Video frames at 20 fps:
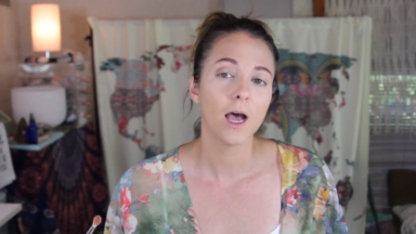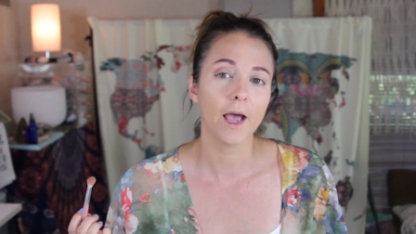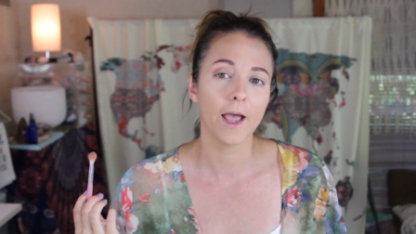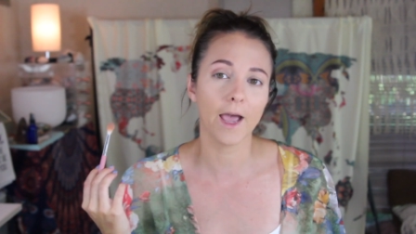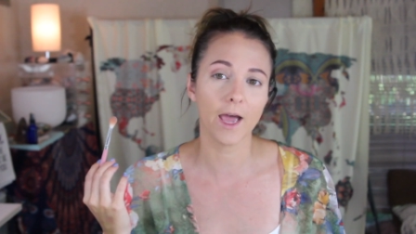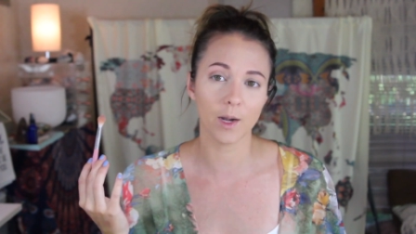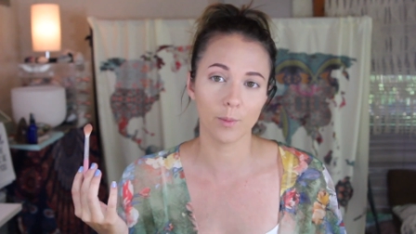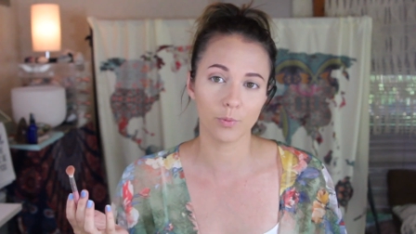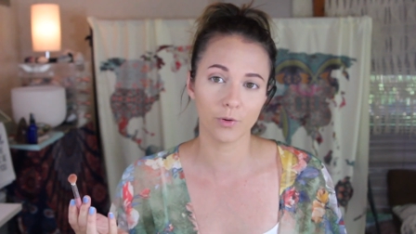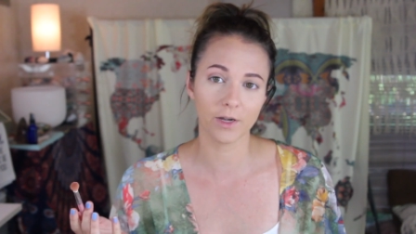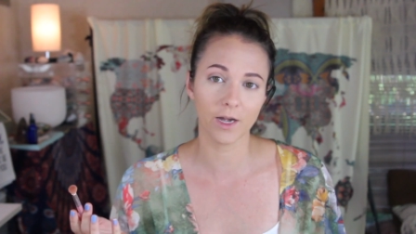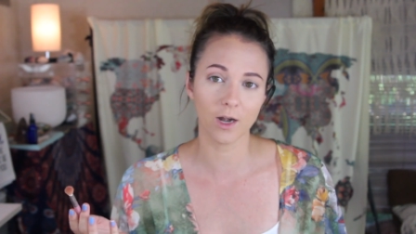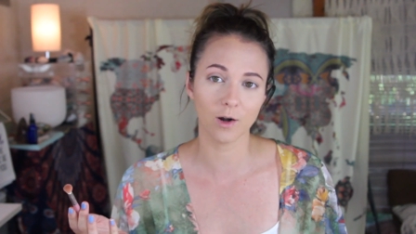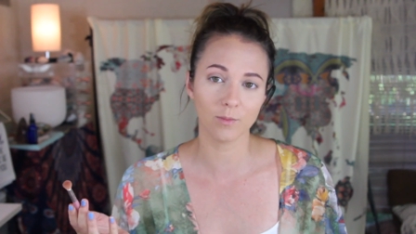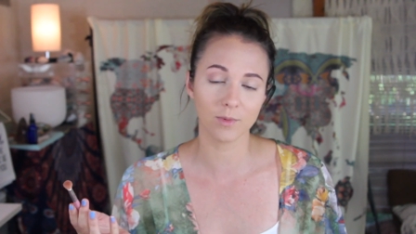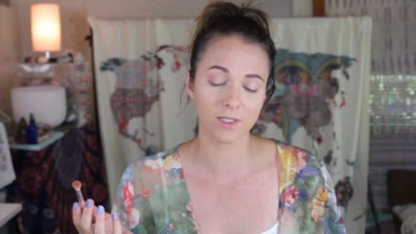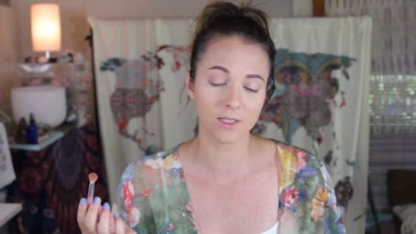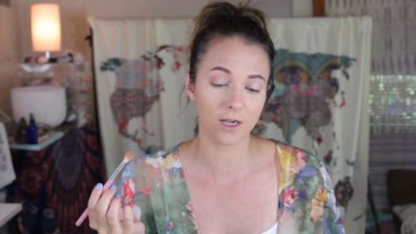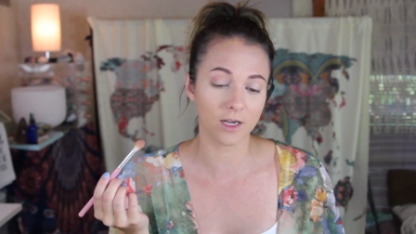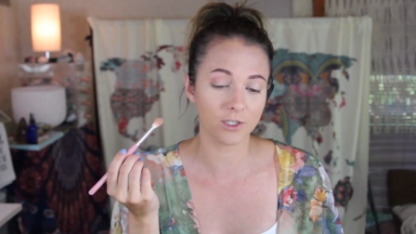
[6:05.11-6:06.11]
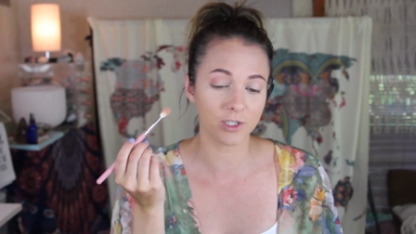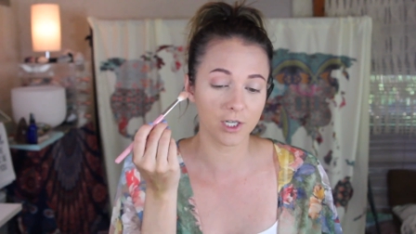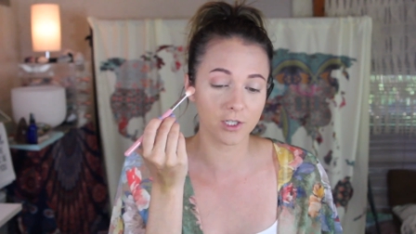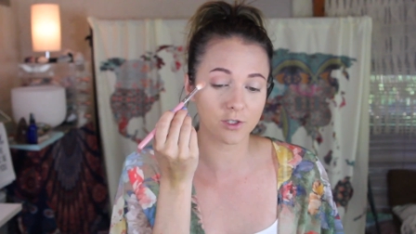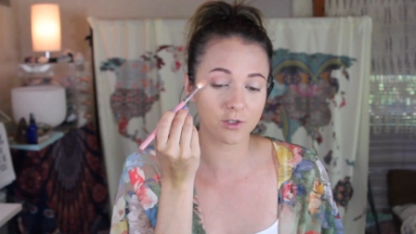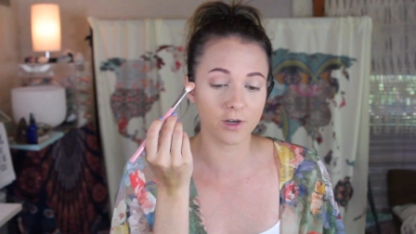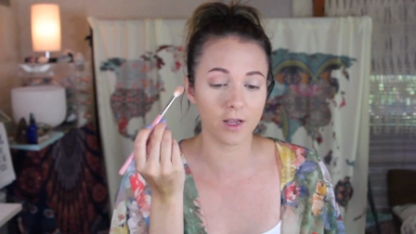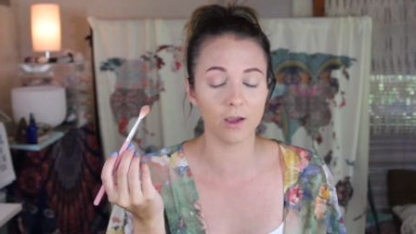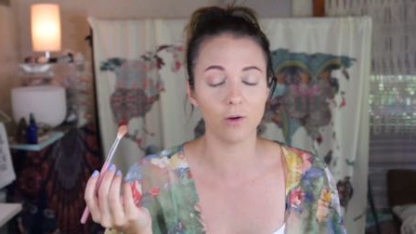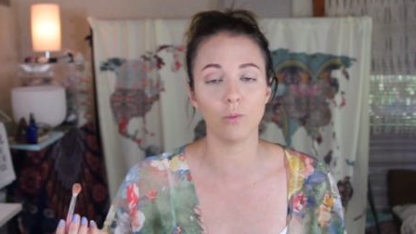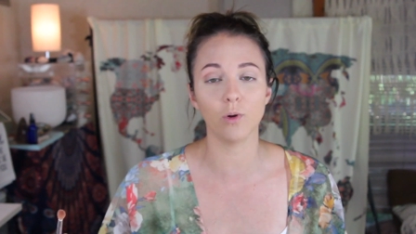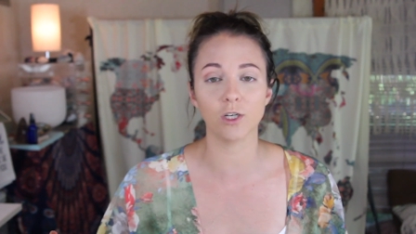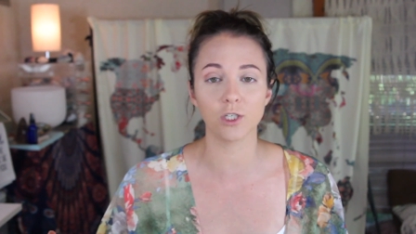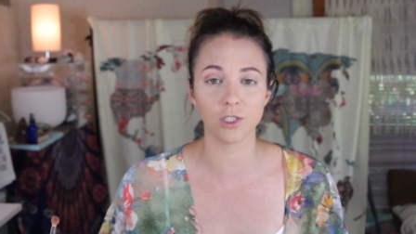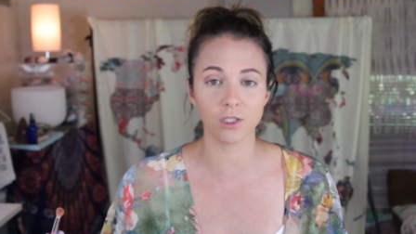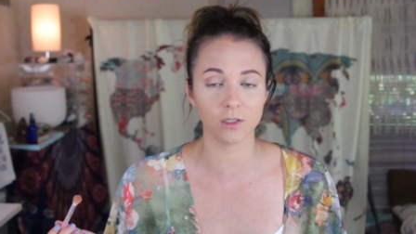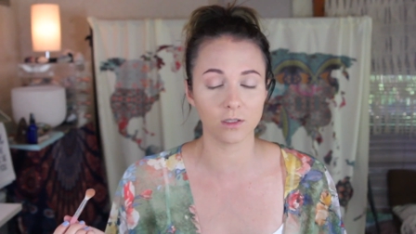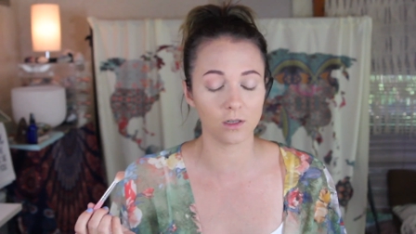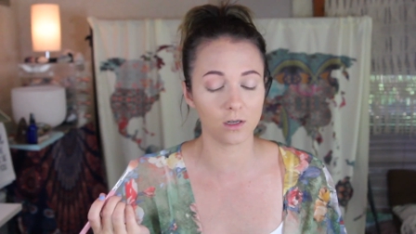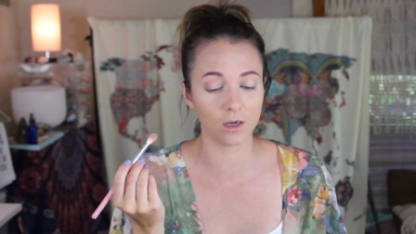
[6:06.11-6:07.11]
I had a prenatal massage yesterday,
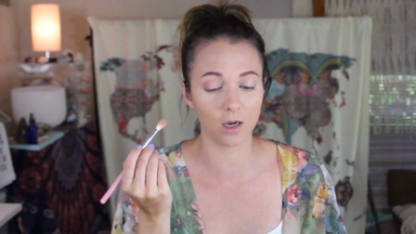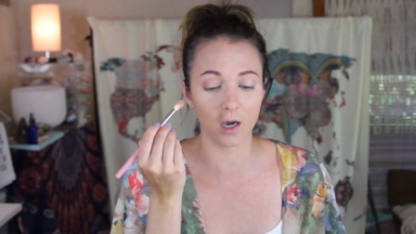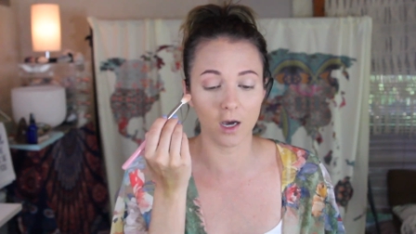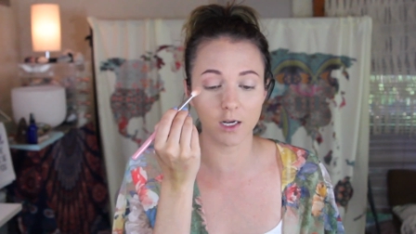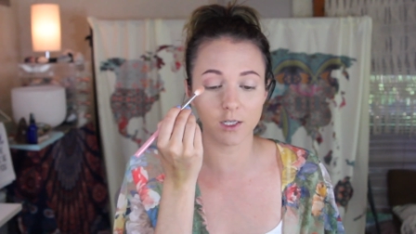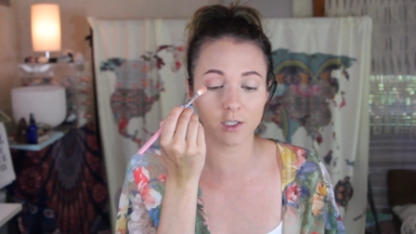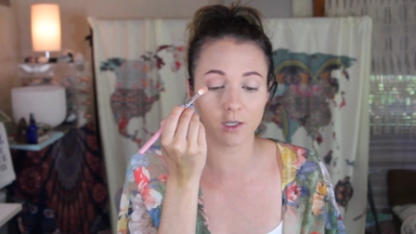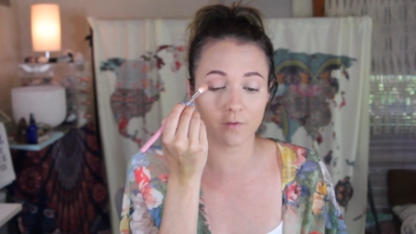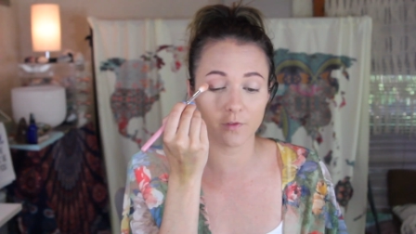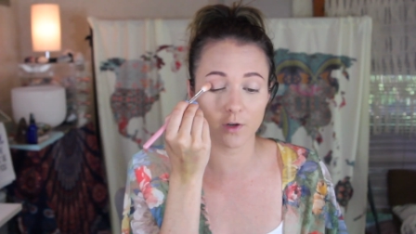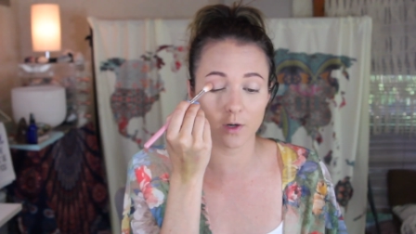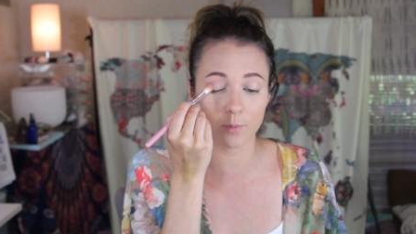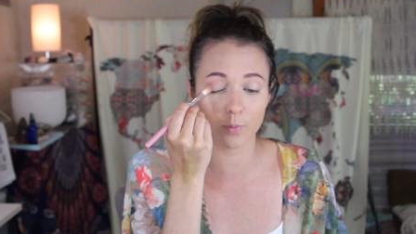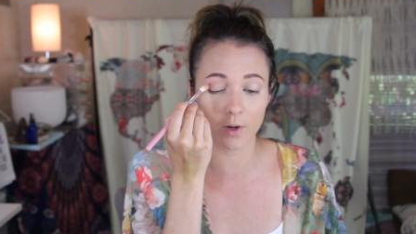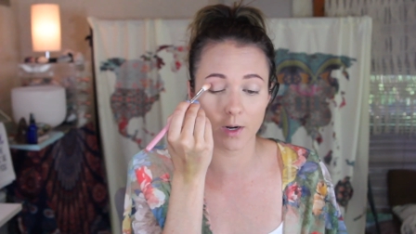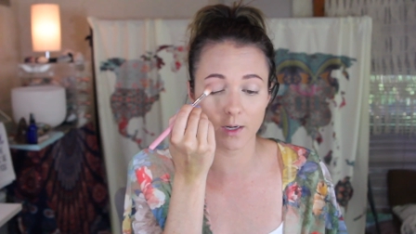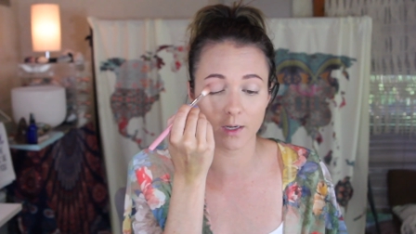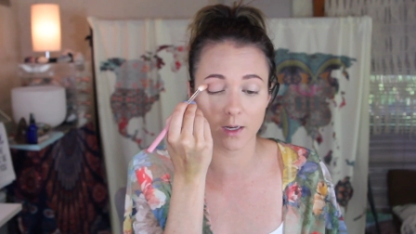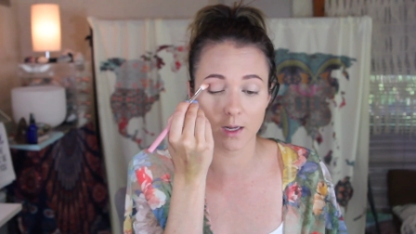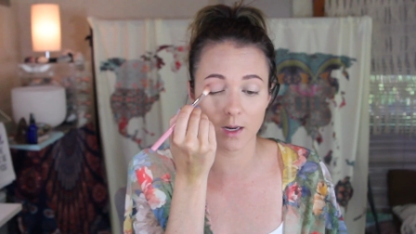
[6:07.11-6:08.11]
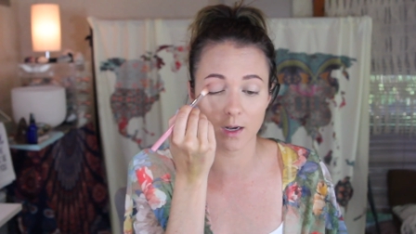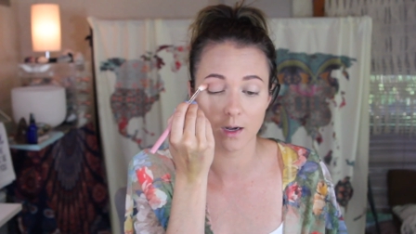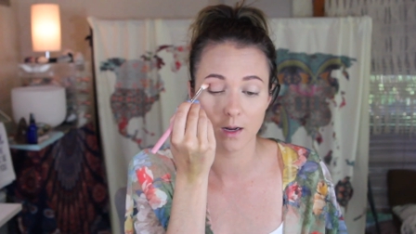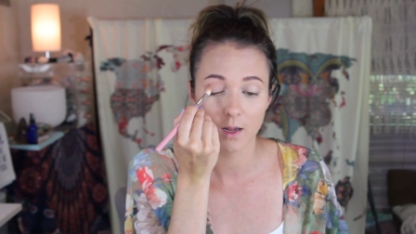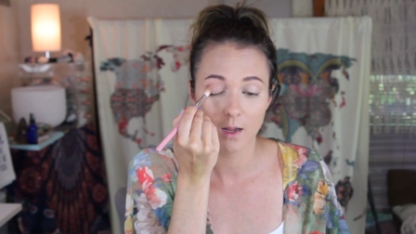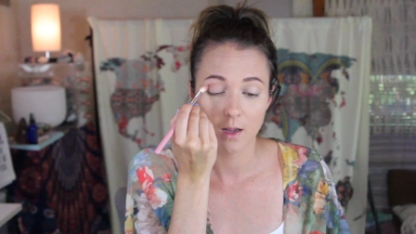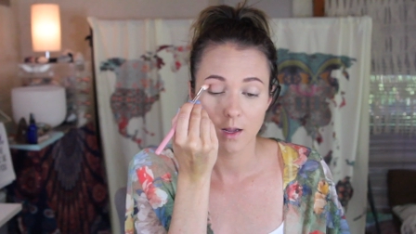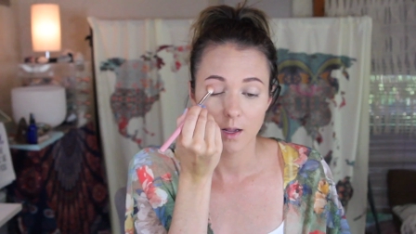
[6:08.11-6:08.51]
which, gosh, if you're pregnant,